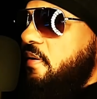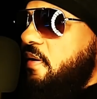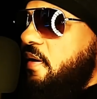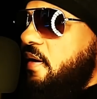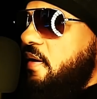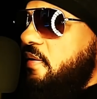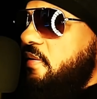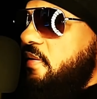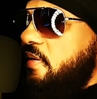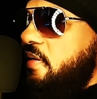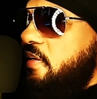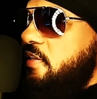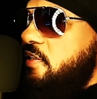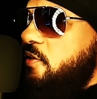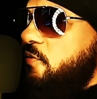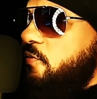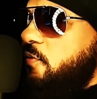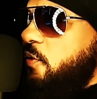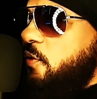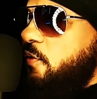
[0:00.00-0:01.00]
at
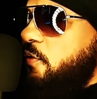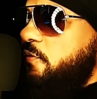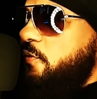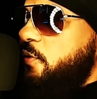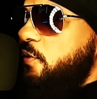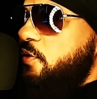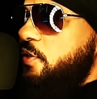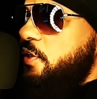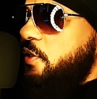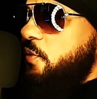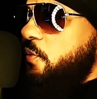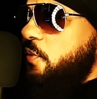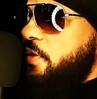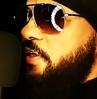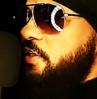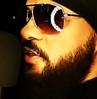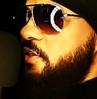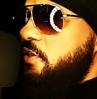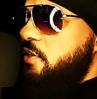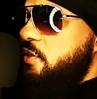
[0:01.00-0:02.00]
least for a few
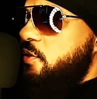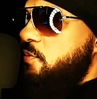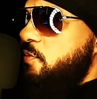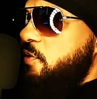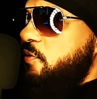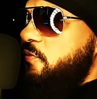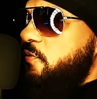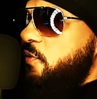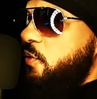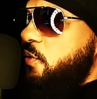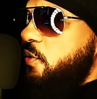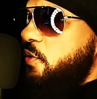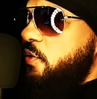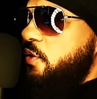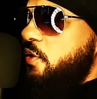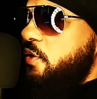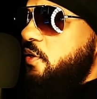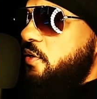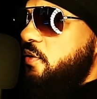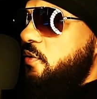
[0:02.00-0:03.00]
generations
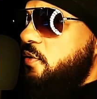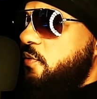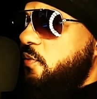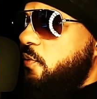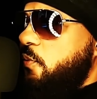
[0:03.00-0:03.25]
before